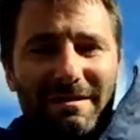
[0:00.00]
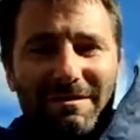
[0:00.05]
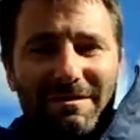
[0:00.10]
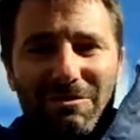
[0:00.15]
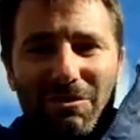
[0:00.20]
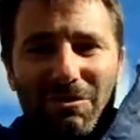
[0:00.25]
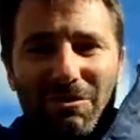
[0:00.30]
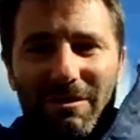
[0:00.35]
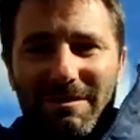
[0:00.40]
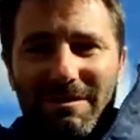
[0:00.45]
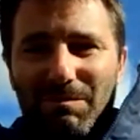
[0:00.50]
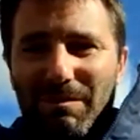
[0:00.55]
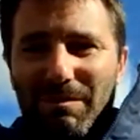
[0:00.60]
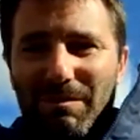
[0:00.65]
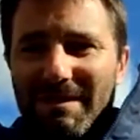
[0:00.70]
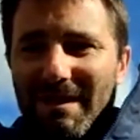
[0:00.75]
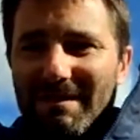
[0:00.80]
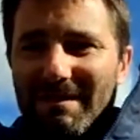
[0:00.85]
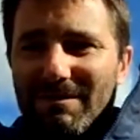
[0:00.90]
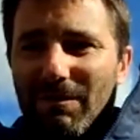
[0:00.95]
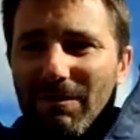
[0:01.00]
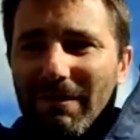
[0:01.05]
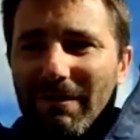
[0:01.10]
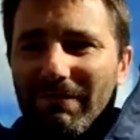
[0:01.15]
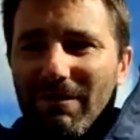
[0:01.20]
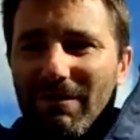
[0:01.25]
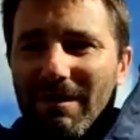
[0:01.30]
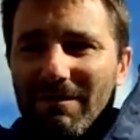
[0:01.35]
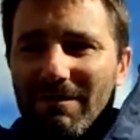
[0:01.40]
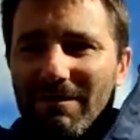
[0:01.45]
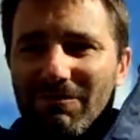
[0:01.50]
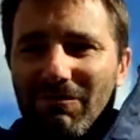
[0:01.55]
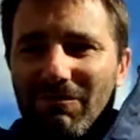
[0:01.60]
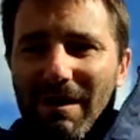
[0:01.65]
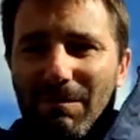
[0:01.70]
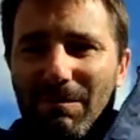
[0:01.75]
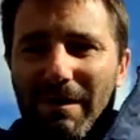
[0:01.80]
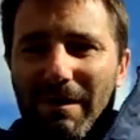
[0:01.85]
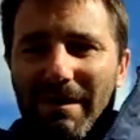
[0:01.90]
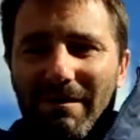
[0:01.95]
trying to pretend to everyone else
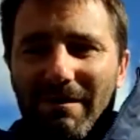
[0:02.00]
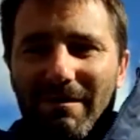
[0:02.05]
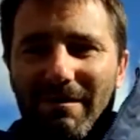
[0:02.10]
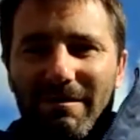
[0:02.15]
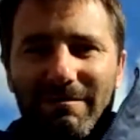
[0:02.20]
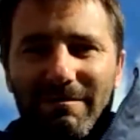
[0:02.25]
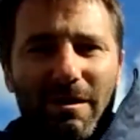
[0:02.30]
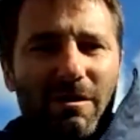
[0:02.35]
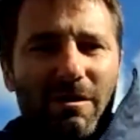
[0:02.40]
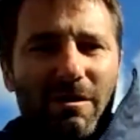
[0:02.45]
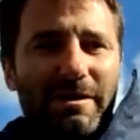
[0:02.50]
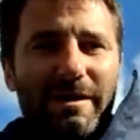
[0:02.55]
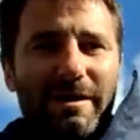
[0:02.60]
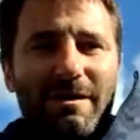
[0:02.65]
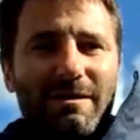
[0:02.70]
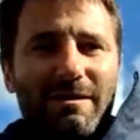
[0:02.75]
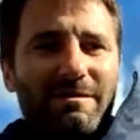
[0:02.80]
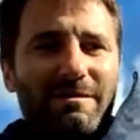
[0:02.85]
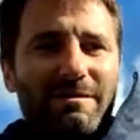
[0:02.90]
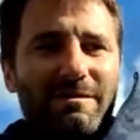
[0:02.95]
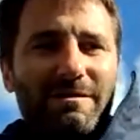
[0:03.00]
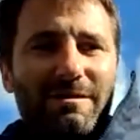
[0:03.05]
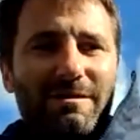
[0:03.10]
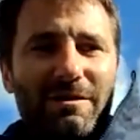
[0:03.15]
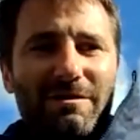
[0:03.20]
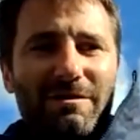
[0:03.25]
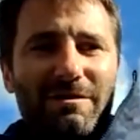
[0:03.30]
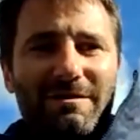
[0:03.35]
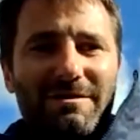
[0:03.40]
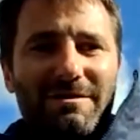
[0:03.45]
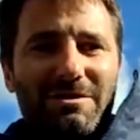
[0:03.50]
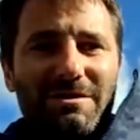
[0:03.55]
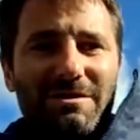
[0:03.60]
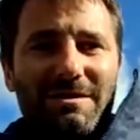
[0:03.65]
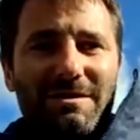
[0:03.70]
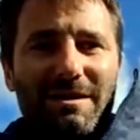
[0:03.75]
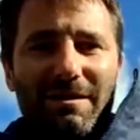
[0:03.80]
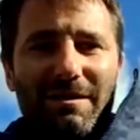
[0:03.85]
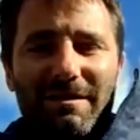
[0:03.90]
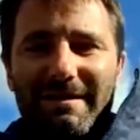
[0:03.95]
around me that, oh yeah, and it's just
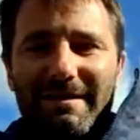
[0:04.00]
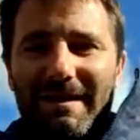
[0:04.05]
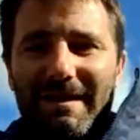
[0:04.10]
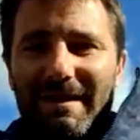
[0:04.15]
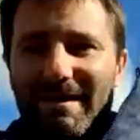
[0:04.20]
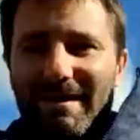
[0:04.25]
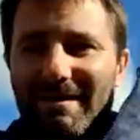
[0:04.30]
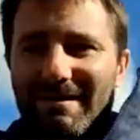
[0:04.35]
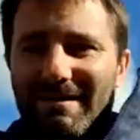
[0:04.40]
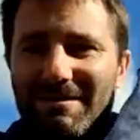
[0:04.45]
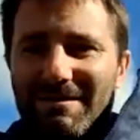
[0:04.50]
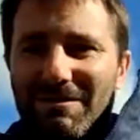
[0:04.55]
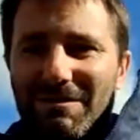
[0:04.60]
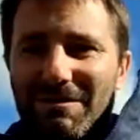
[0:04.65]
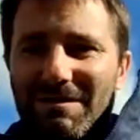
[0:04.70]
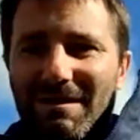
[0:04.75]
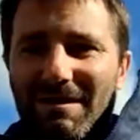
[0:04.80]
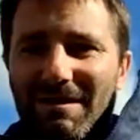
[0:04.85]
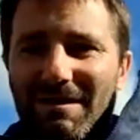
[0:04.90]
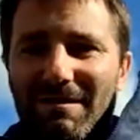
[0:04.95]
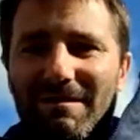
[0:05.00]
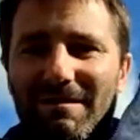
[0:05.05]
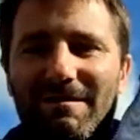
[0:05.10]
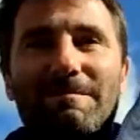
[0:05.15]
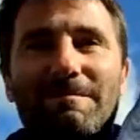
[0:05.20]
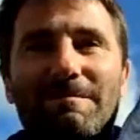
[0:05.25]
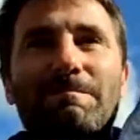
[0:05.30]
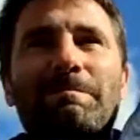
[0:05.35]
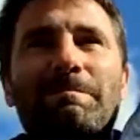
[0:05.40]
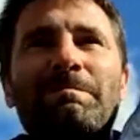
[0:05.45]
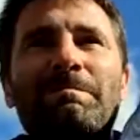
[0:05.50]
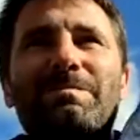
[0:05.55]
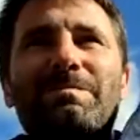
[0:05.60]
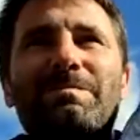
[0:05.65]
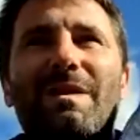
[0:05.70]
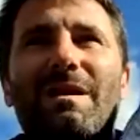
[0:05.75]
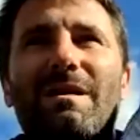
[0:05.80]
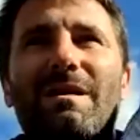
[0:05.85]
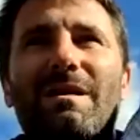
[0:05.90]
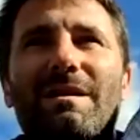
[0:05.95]
another day and it's just another
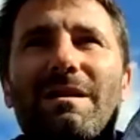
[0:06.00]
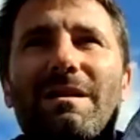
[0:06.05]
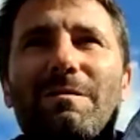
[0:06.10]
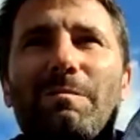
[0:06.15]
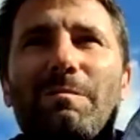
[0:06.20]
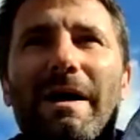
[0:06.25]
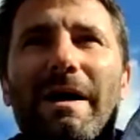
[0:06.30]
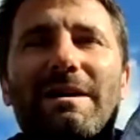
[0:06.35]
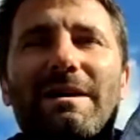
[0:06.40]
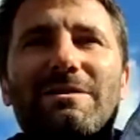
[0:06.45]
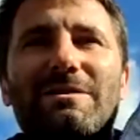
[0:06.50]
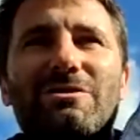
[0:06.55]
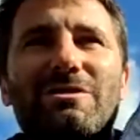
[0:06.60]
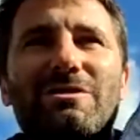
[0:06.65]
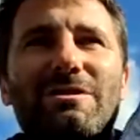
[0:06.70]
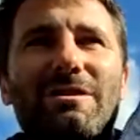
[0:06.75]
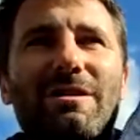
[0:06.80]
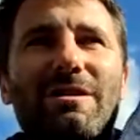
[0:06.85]
match.